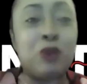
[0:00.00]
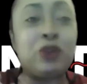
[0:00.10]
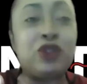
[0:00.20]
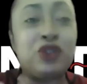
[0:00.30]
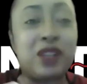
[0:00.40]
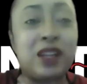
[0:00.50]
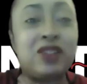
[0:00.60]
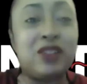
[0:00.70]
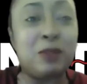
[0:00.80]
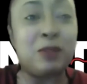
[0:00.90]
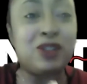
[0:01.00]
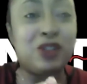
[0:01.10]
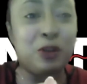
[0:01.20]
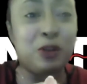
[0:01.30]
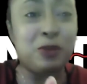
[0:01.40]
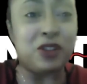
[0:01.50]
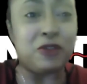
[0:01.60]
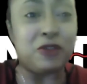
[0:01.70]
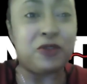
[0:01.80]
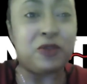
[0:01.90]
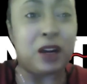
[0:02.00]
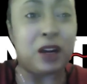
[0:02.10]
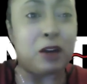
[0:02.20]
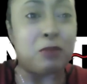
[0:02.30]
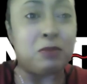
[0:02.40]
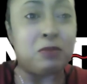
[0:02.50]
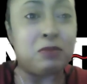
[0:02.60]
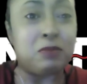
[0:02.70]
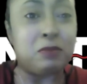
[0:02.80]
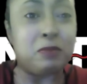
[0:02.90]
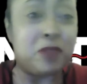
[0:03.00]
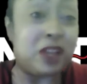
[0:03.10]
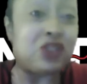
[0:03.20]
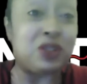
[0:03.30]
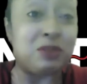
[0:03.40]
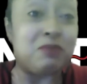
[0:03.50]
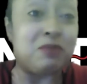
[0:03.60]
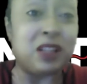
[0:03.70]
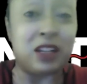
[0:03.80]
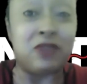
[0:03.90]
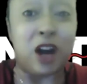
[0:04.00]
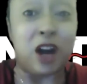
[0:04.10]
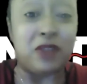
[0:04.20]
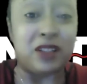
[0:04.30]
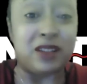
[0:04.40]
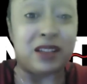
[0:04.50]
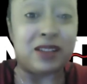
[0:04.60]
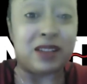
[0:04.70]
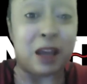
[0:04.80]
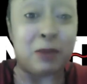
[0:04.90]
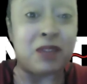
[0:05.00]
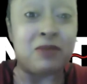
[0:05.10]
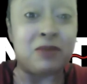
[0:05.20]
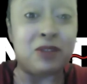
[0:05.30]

would you say to them in terms of um, they should get involved in this i mean well